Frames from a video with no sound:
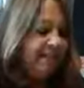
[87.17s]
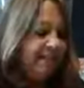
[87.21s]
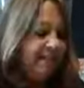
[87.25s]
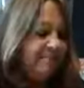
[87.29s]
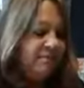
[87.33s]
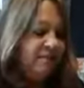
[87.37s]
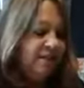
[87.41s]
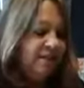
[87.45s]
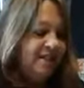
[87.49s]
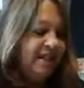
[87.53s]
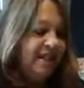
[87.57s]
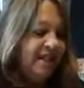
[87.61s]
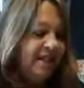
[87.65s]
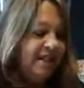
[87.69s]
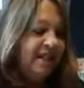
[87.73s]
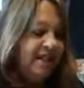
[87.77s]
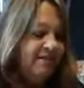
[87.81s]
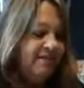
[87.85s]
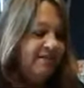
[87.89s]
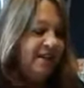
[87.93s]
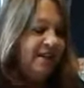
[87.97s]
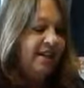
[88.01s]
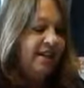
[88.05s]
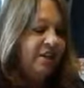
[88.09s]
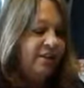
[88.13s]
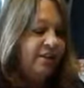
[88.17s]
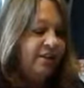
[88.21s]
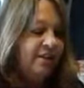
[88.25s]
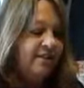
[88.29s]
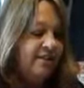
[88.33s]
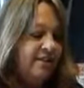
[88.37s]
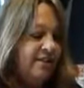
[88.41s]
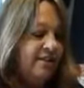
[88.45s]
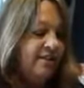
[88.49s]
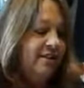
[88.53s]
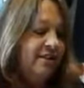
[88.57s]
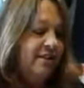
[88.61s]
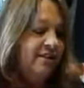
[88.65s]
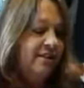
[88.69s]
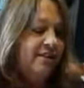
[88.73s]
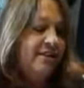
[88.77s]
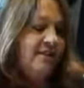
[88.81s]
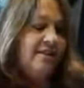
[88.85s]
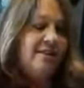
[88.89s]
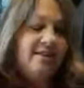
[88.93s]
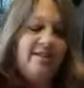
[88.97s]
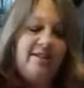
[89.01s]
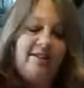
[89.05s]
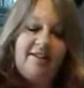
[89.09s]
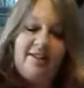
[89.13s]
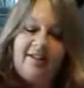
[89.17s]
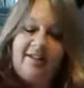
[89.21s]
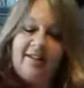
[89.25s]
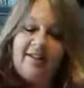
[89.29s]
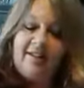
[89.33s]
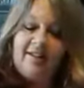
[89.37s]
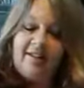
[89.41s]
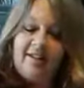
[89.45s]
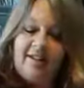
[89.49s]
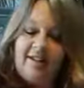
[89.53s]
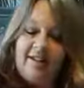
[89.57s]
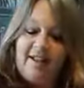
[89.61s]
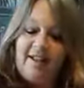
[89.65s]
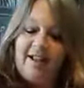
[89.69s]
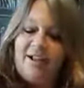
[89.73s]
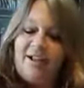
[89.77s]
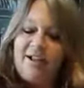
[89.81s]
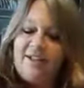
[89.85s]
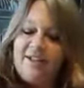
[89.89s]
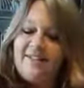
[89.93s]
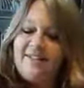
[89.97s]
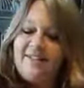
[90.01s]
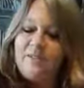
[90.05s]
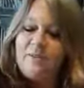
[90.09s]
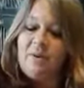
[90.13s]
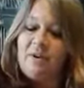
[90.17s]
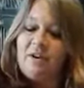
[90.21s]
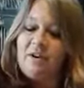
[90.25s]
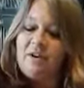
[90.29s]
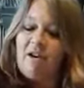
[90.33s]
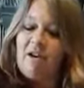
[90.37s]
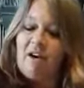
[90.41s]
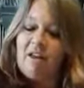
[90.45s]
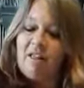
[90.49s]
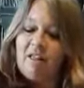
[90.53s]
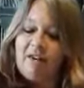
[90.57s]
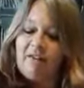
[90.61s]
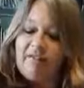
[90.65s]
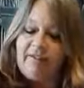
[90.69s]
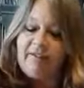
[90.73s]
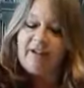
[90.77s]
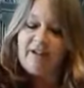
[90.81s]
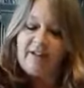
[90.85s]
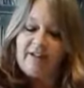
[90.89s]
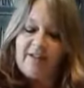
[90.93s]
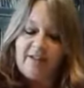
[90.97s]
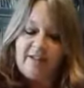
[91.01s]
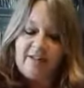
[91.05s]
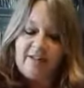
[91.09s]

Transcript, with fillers: I'm just kind of giving it a good a good squirt all over.